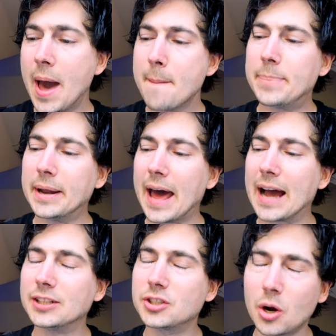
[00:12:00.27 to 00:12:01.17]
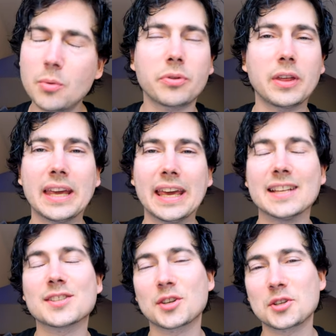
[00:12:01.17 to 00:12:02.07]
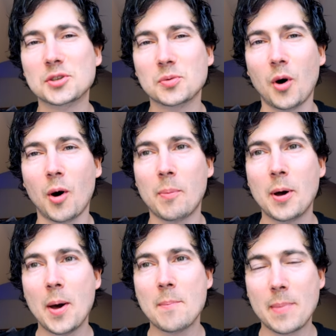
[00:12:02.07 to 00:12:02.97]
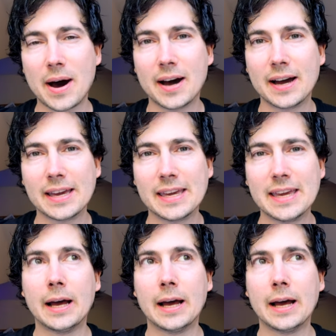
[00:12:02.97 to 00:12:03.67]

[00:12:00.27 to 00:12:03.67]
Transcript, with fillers: but I don't think it's going to swap my